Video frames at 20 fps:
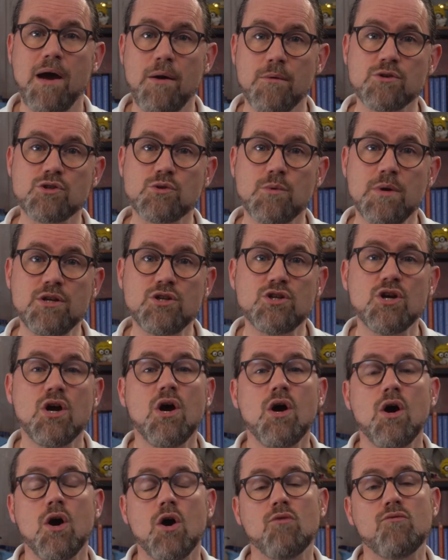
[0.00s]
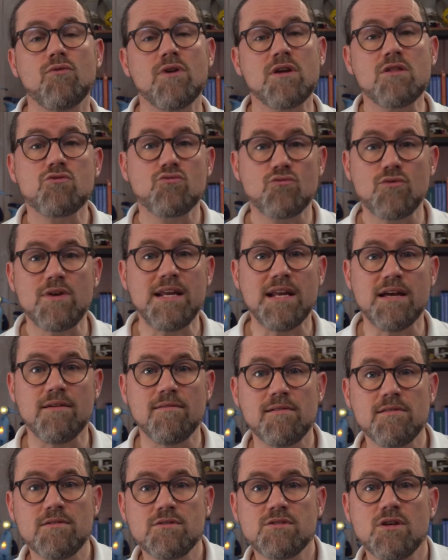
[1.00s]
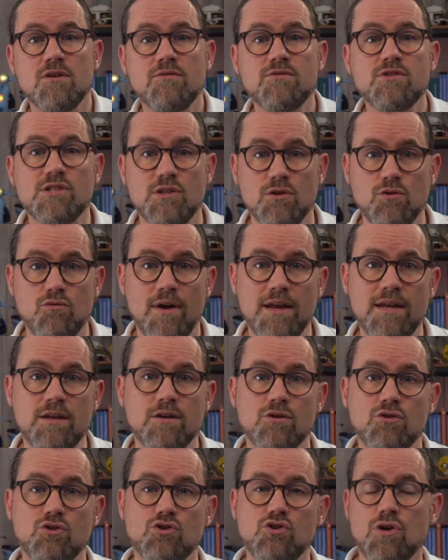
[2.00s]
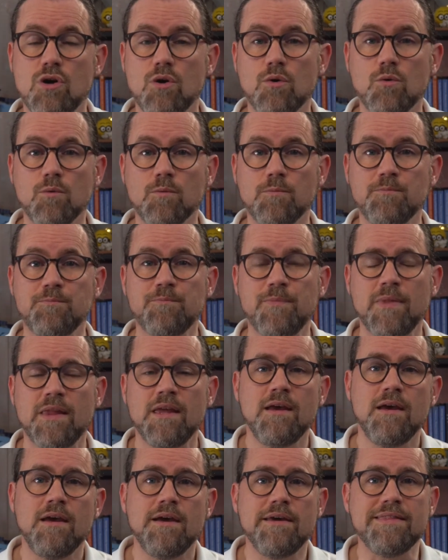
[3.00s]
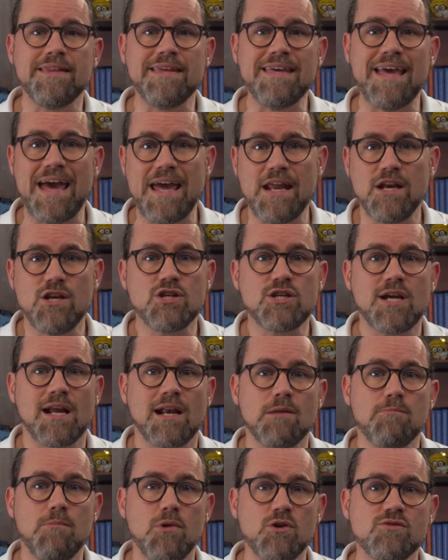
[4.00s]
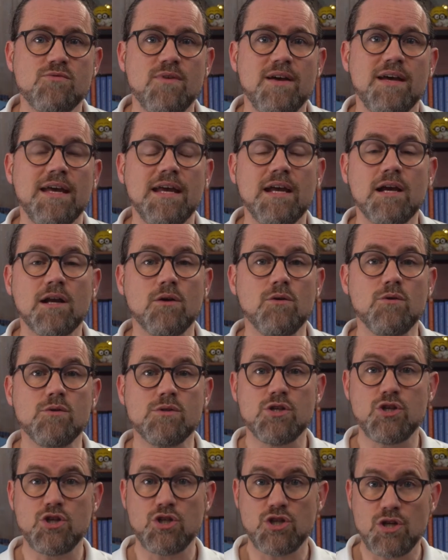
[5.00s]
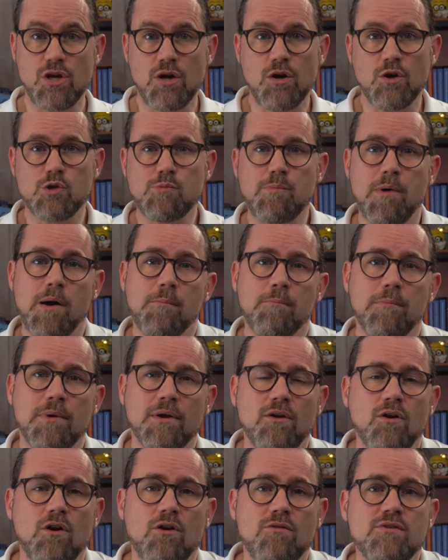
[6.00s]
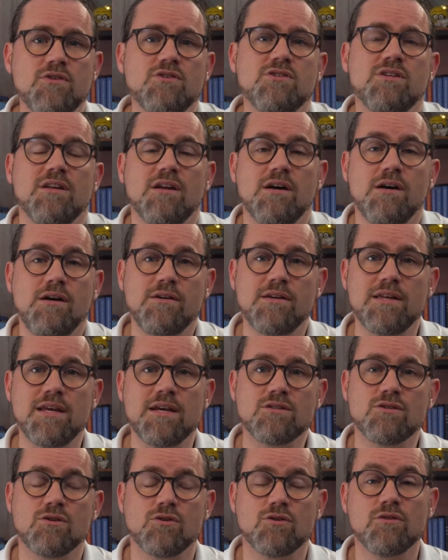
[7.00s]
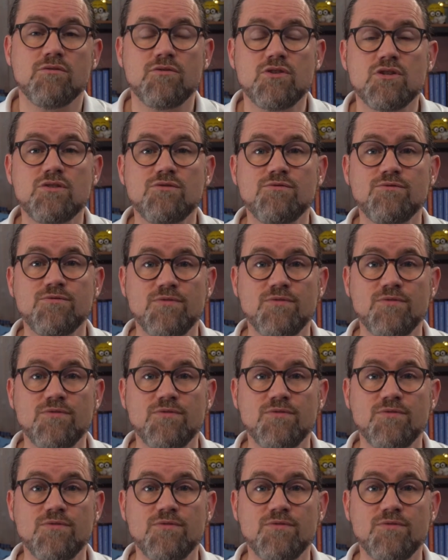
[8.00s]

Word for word: power switch offering three levels of slew rate control. The N-channel MOSFET includes a charge pump and offers an RDS-on of just